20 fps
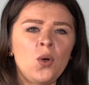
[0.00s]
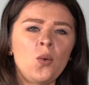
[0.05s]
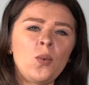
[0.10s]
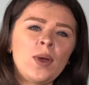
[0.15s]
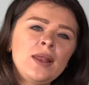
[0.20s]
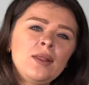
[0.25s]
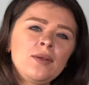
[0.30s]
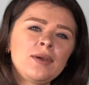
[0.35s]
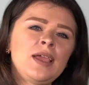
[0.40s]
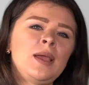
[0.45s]

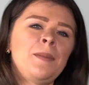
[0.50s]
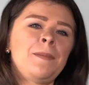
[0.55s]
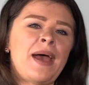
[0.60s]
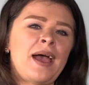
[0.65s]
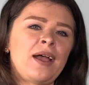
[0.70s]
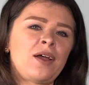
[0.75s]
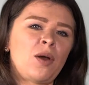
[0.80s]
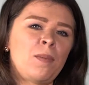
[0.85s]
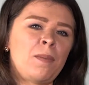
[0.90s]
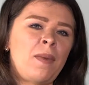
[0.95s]
When looking
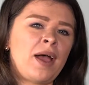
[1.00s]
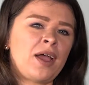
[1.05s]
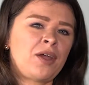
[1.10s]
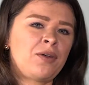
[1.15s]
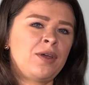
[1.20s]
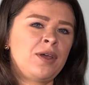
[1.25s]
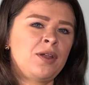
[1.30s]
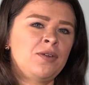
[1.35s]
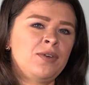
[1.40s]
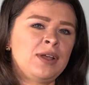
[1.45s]
back on my
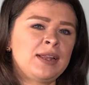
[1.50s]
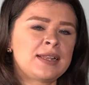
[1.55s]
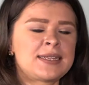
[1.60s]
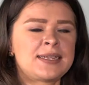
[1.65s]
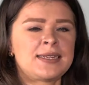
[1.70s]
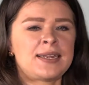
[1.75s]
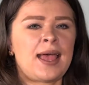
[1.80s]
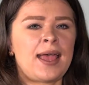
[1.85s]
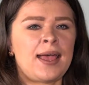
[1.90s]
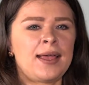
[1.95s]
career in real
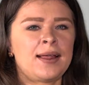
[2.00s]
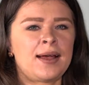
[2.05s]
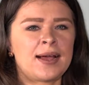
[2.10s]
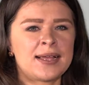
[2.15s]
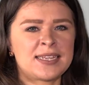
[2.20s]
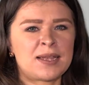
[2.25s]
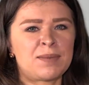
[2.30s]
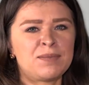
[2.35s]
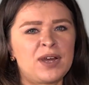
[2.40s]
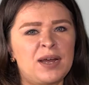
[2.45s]
estate, I
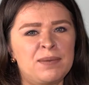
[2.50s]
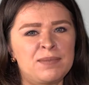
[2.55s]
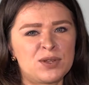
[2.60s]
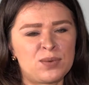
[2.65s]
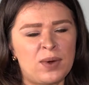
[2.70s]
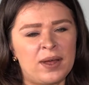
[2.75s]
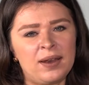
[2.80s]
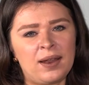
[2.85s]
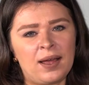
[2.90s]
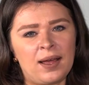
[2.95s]
sometimes
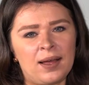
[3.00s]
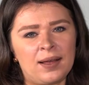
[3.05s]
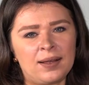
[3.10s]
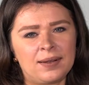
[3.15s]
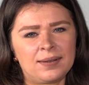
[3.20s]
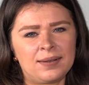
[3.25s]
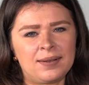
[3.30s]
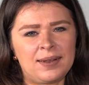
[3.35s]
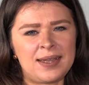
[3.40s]
wonder,